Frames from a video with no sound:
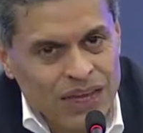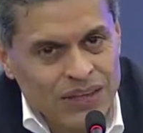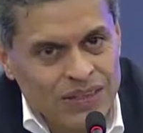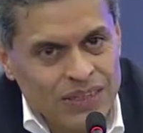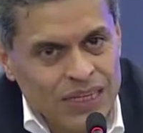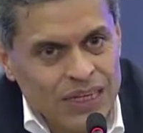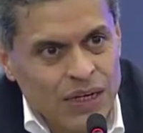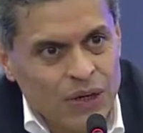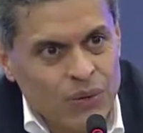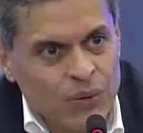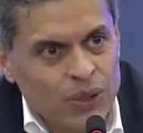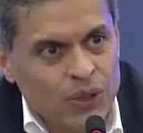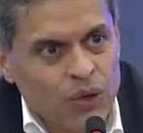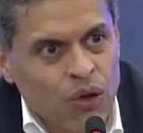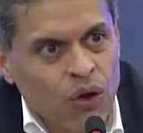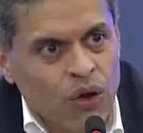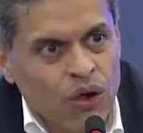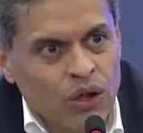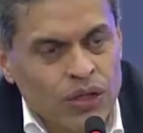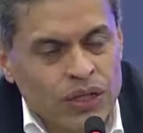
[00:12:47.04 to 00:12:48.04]
dealing with
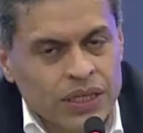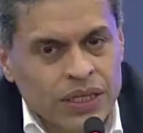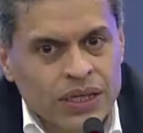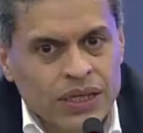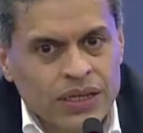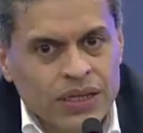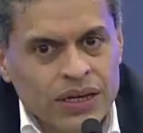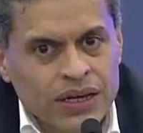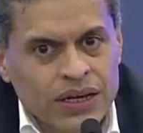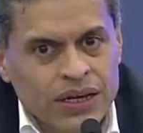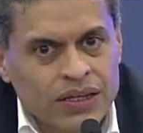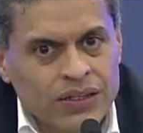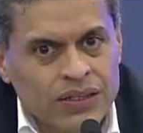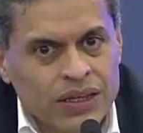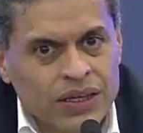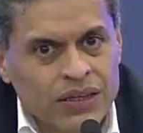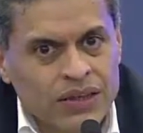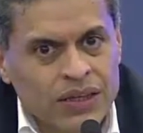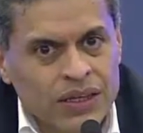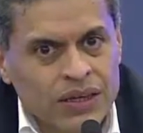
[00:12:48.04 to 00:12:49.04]
all the, uh,
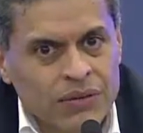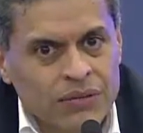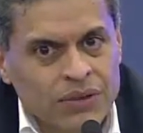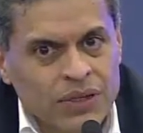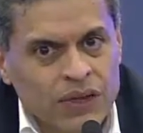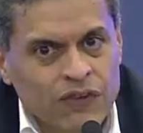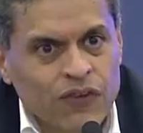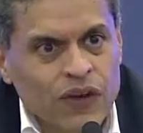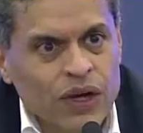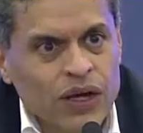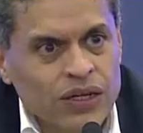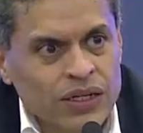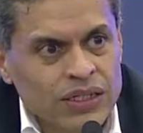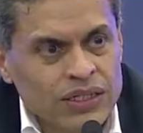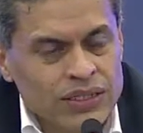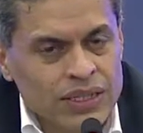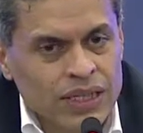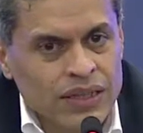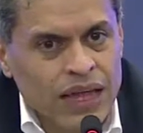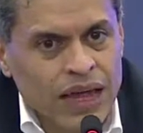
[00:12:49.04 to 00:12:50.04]
the, the,
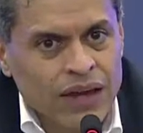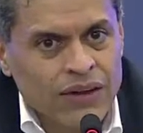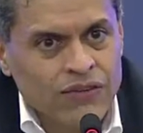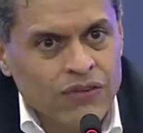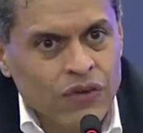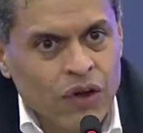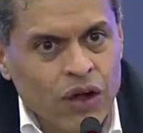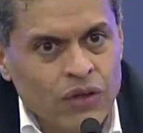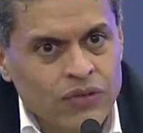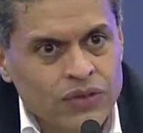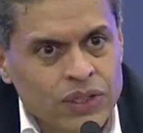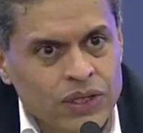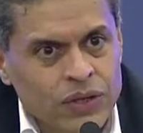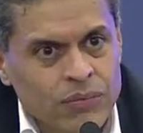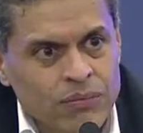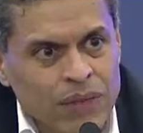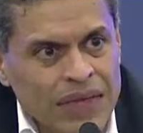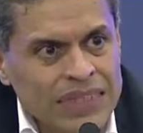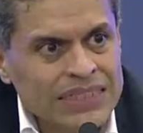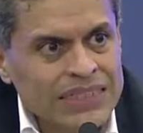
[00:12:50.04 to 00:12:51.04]
difficulties that that involves in a
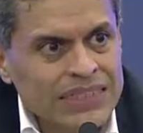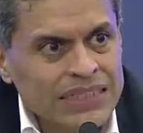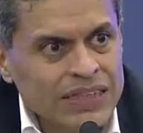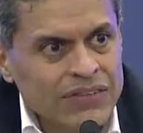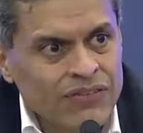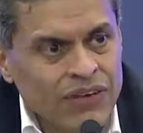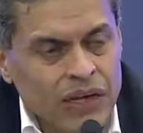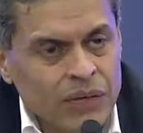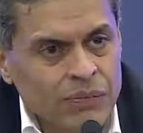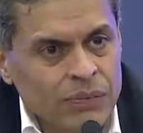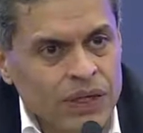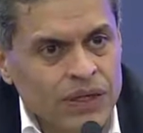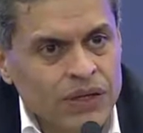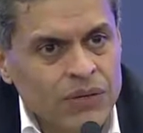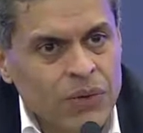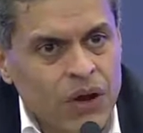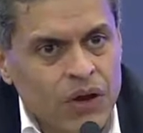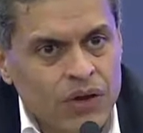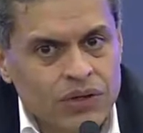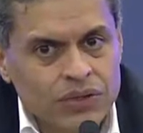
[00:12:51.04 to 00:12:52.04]
messy developing
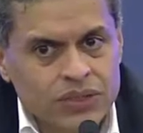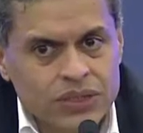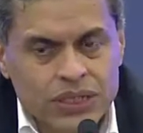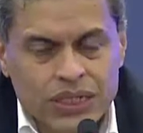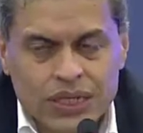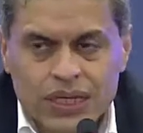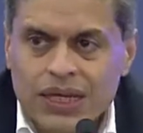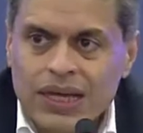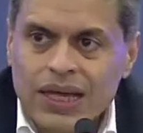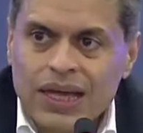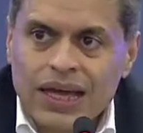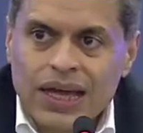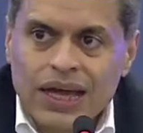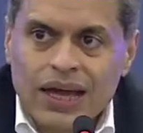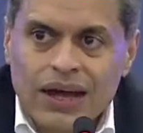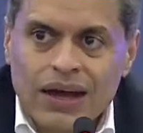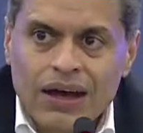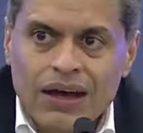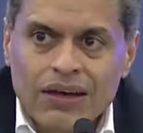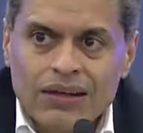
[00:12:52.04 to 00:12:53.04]
democracy,
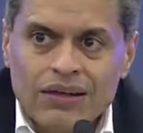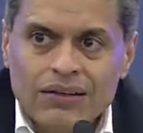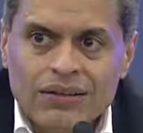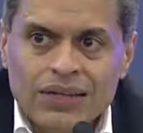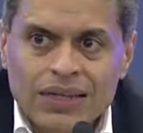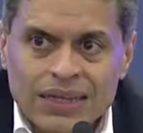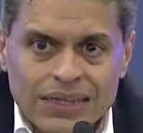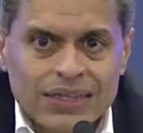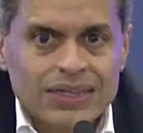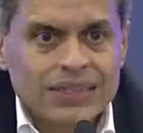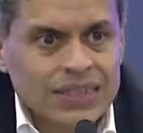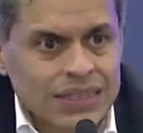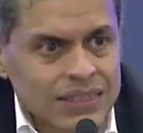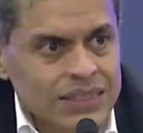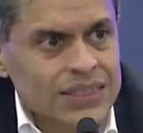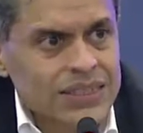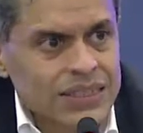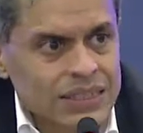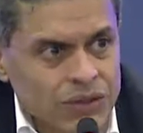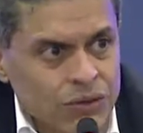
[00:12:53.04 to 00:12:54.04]
uh, India
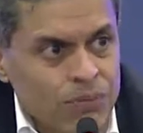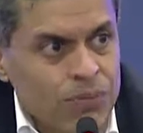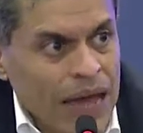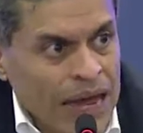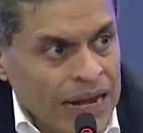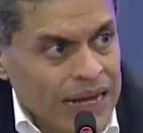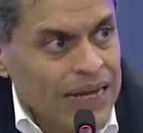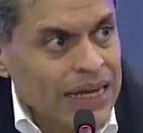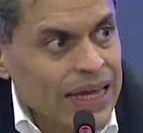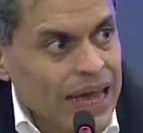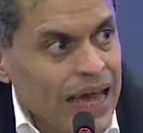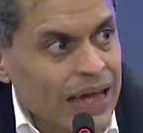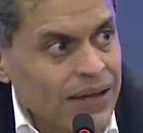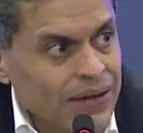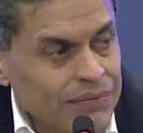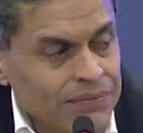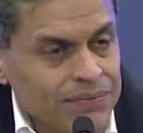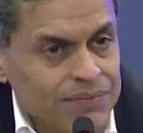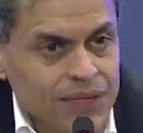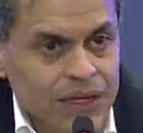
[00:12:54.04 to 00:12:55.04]
tends to do badly
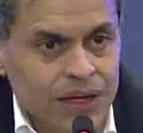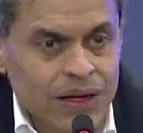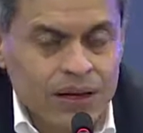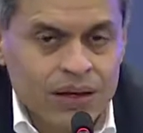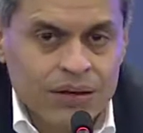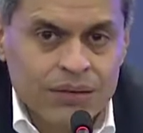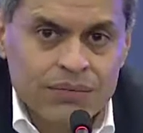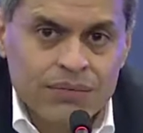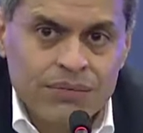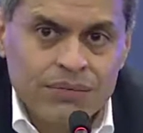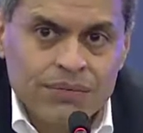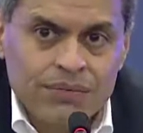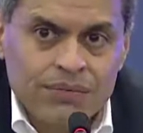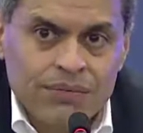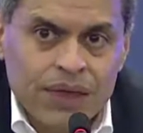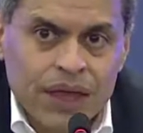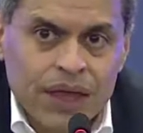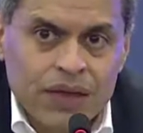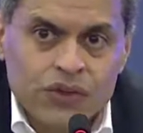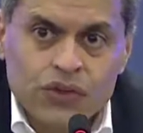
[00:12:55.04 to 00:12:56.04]
at. Um,
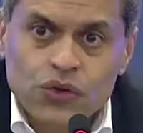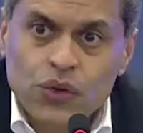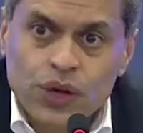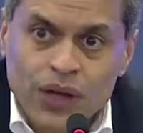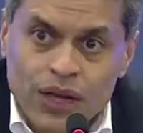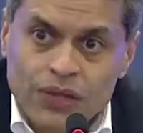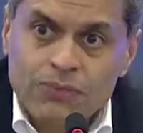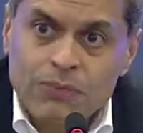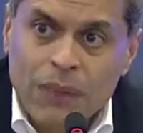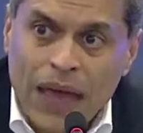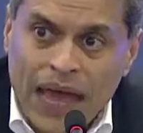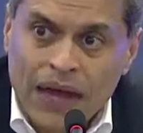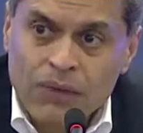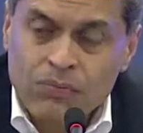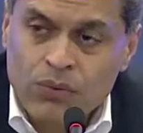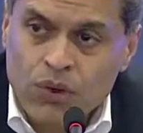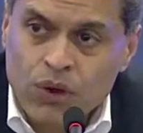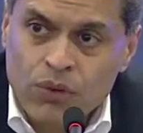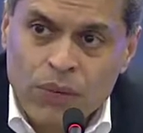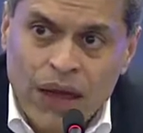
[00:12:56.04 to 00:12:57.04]
and so it has
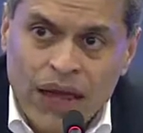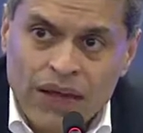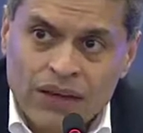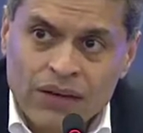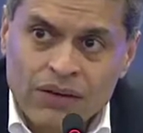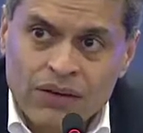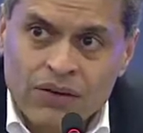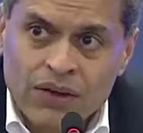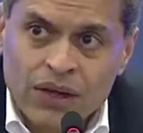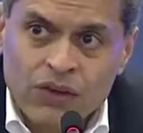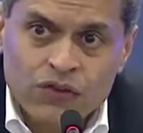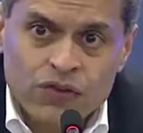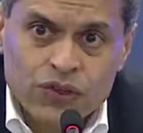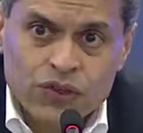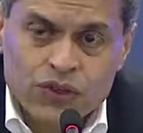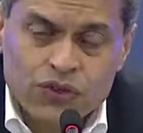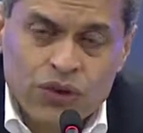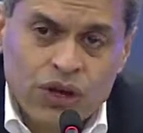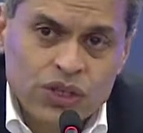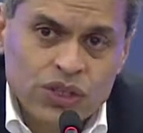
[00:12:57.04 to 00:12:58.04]
bad broadband in
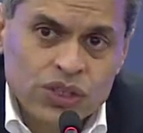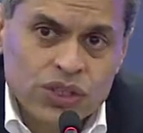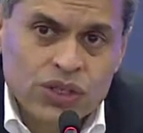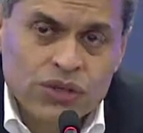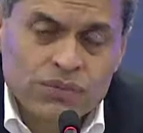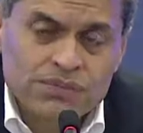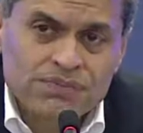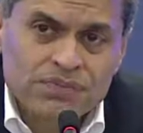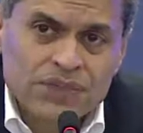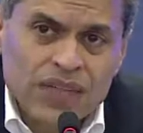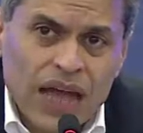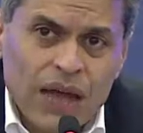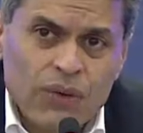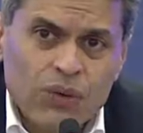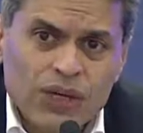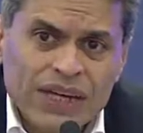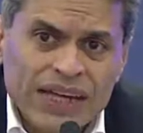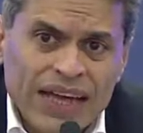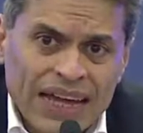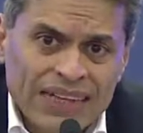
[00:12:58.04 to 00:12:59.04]
infrastructure. I
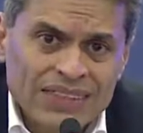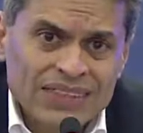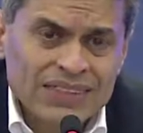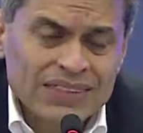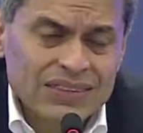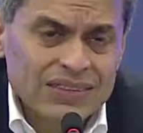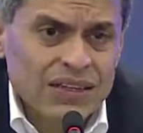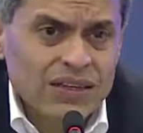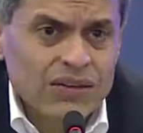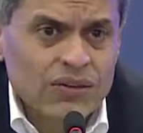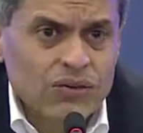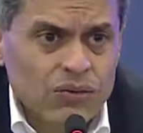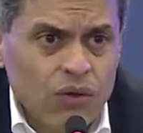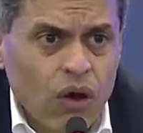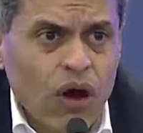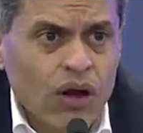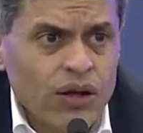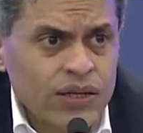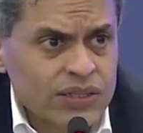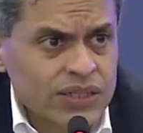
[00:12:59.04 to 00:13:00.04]
would guess,
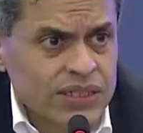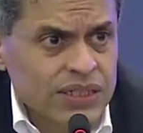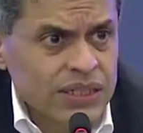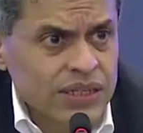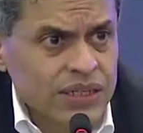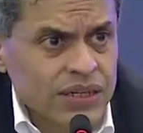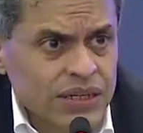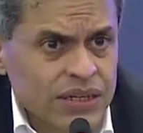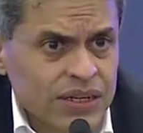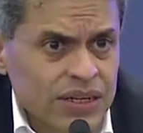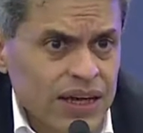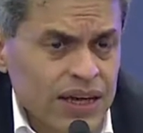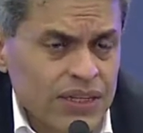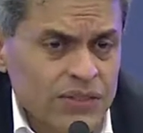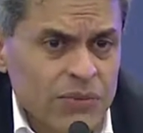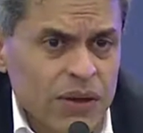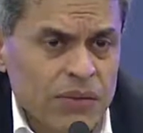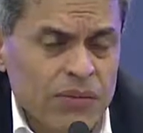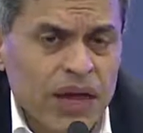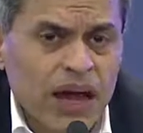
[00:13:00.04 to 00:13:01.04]
honestly, India
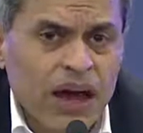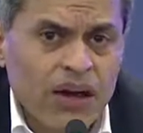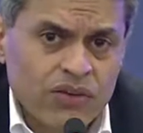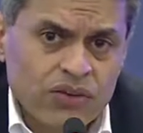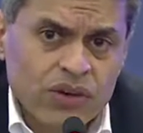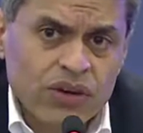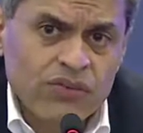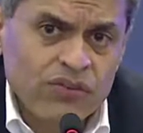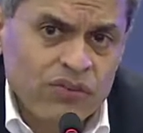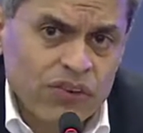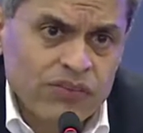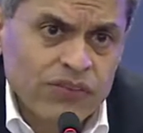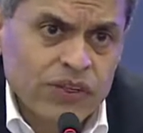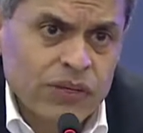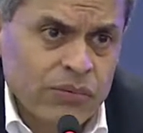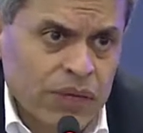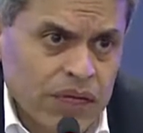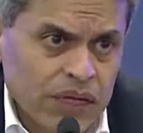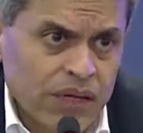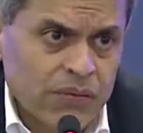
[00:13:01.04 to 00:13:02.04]
has maybe 150
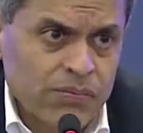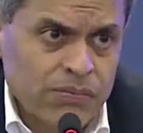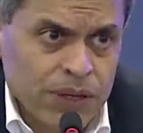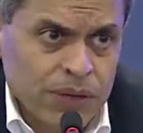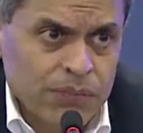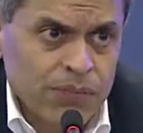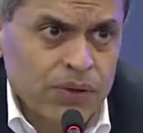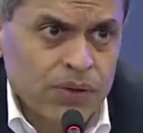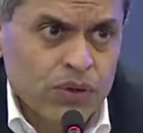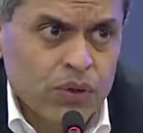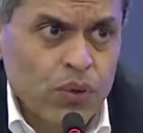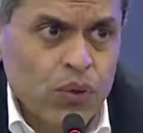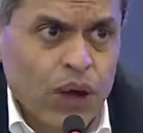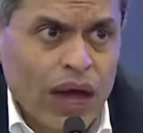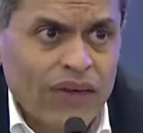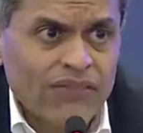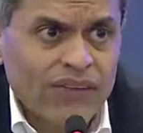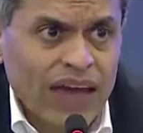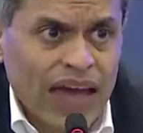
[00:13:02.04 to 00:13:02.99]
million people who have